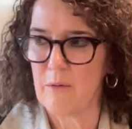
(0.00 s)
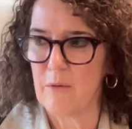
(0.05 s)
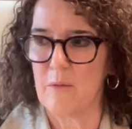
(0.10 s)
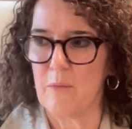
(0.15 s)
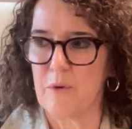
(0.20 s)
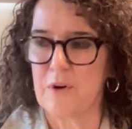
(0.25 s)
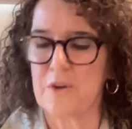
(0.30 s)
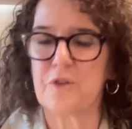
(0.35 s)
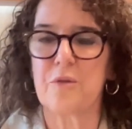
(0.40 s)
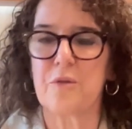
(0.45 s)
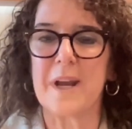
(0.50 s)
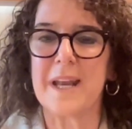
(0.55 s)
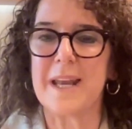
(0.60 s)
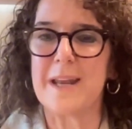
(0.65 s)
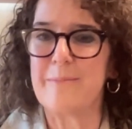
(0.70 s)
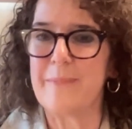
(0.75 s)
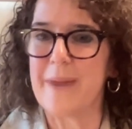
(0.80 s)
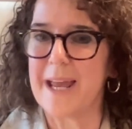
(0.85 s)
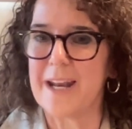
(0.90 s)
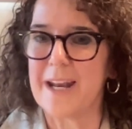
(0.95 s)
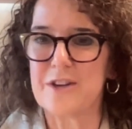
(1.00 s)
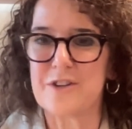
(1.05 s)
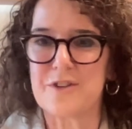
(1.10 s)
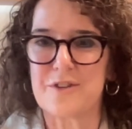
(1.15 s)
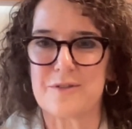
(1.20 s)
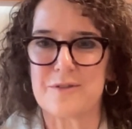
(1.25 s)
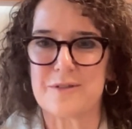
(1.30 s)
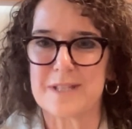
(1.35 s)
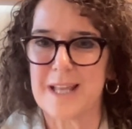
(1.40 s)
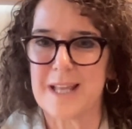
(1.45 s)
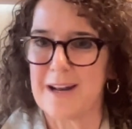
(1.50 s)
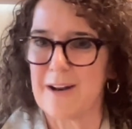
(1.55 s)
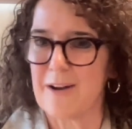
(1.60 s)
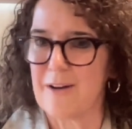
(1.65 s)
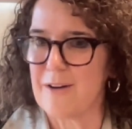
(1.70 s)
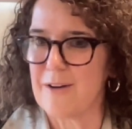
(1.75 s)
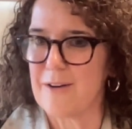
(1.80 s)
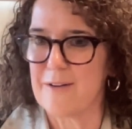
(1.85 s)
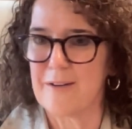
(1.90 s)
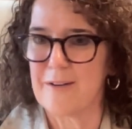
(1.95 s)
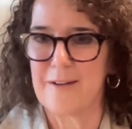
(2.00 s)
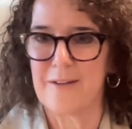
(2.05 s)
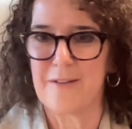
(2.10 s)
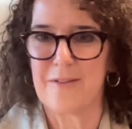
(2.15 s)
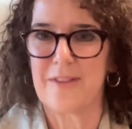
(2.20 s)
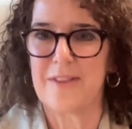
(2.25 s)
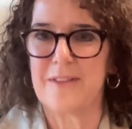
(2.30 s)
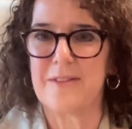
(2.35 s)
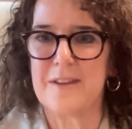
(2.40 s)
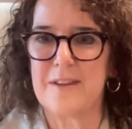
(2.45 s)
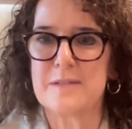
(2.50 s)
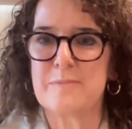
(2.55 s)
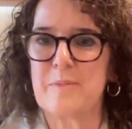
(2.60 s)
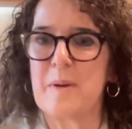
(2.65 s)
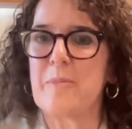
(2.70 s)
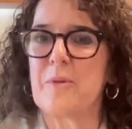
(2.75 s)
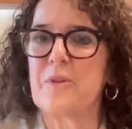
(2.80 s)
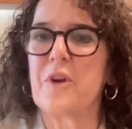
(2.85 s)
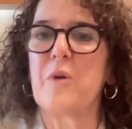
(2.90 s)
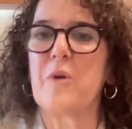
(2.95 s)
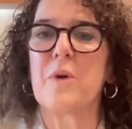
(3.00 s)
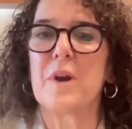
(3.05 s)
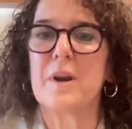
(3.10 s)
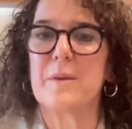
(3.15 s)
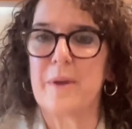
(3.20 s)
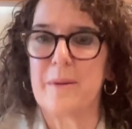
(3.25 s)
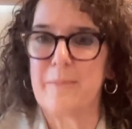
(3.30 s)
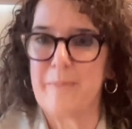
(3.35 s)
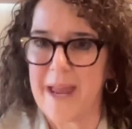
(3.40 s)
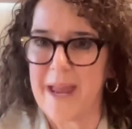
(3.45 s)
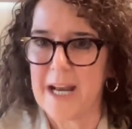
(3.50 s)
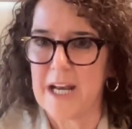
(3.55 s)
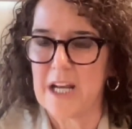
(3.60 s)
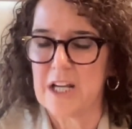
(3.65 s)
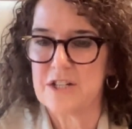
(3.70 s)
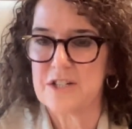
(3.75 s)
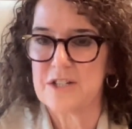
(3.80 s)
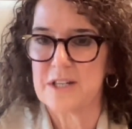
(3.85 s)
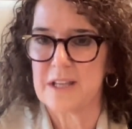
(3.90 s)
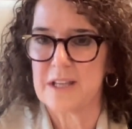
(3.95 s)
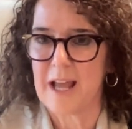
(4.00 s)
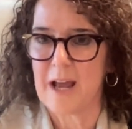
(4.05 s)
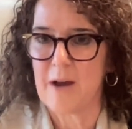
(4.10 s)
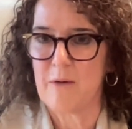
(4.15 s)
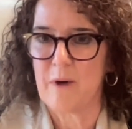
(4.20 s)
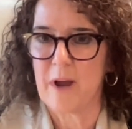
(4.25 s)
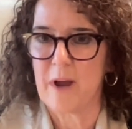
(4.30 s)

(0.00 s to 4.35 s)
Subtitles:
we're training managers that are, these people don't want to be managed in that